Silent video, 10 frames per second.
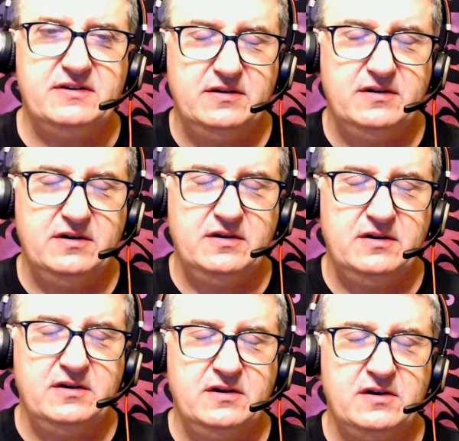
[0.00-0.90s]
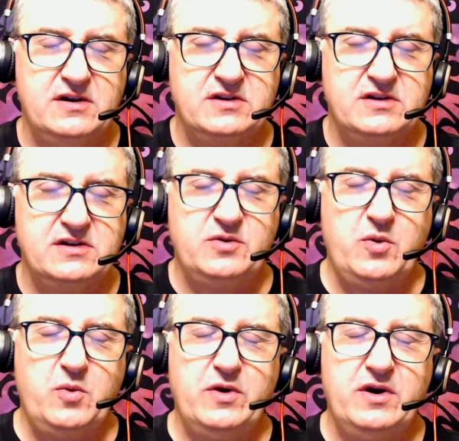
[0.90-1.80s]
So we want to just
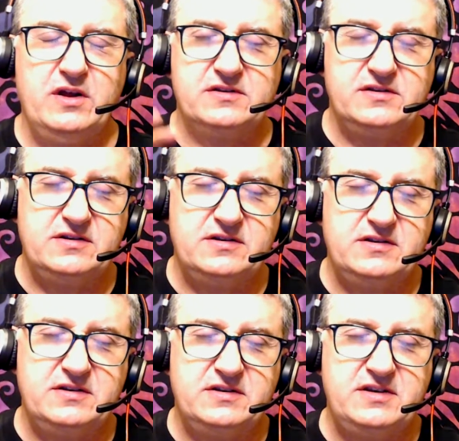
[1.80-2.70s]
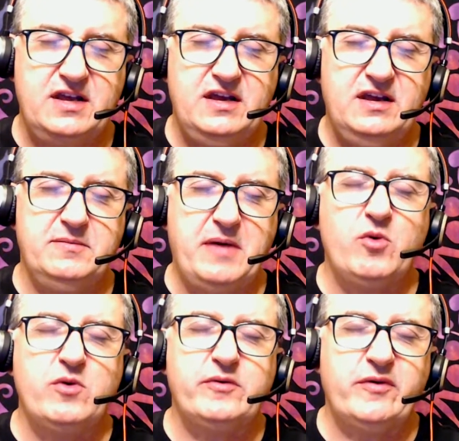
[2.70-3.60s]
see that by more
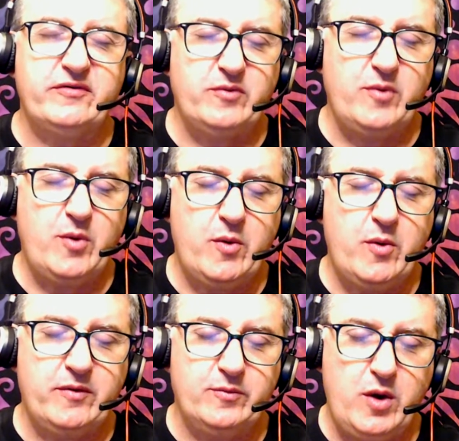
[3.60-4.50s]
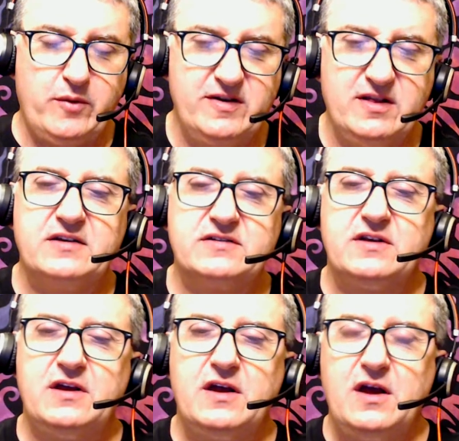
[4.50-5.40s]
we relax, the
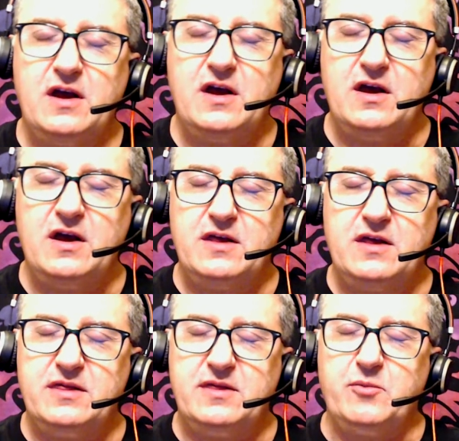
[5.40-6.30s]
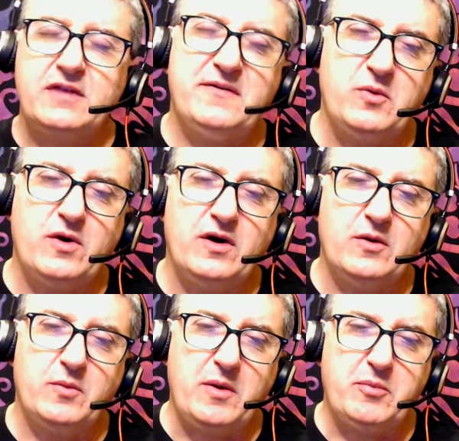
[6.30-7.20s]
more tape, if you will,
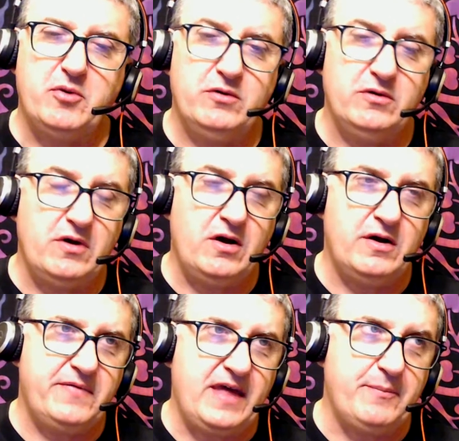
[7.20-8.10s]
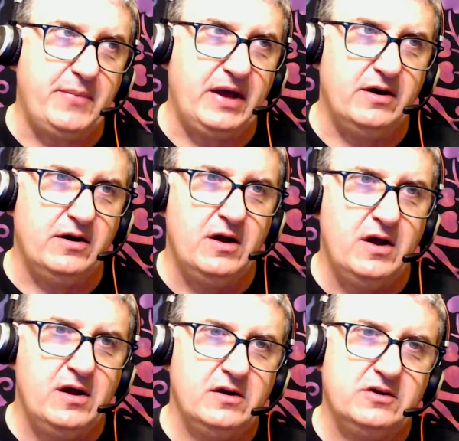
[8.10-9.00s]
we pull off that bell,
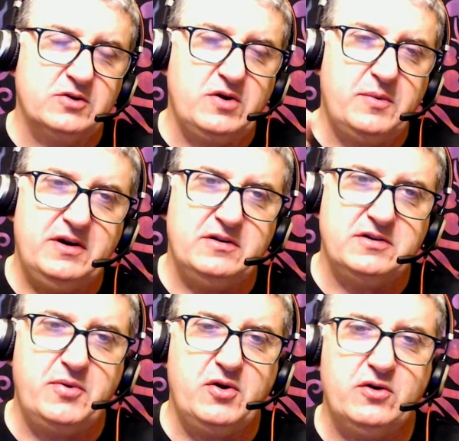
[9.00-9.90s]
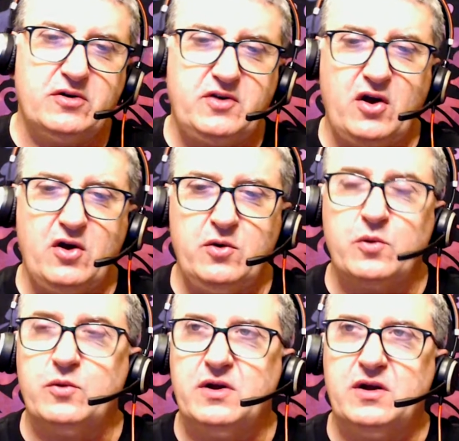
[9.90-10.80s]
because we're coming in as a pure
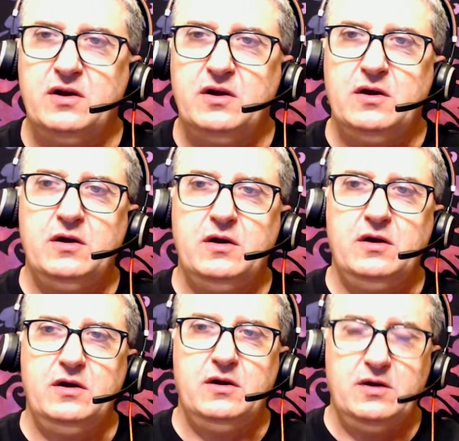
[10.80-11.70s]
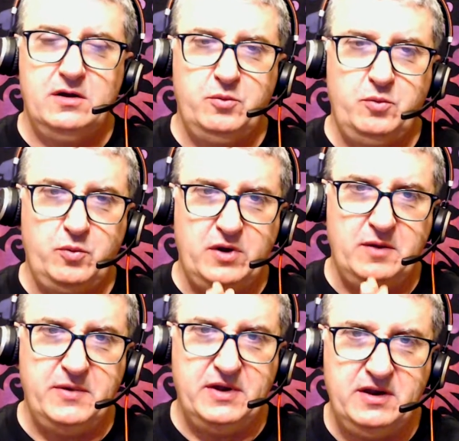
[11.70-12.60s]
tone. When we come
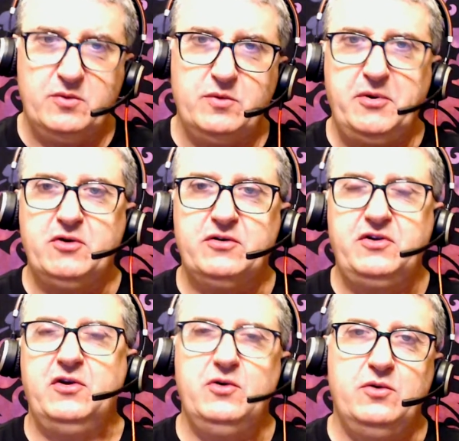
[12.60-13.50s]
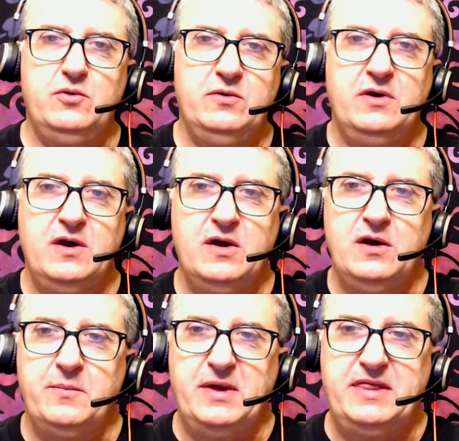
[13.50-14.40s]
in here, we're pure tone,
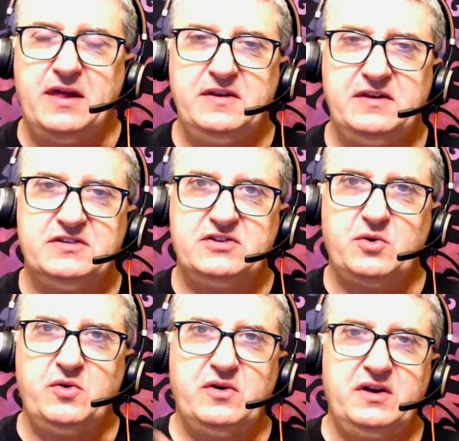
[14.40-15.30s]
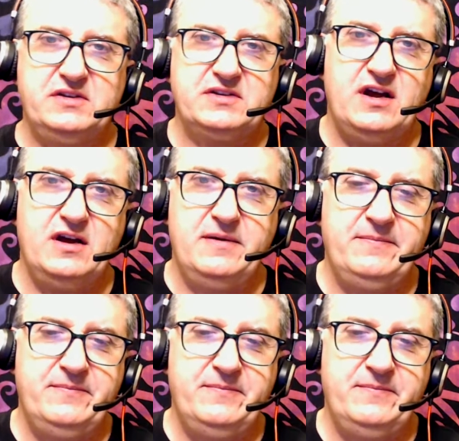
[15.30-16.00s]
but then these stories come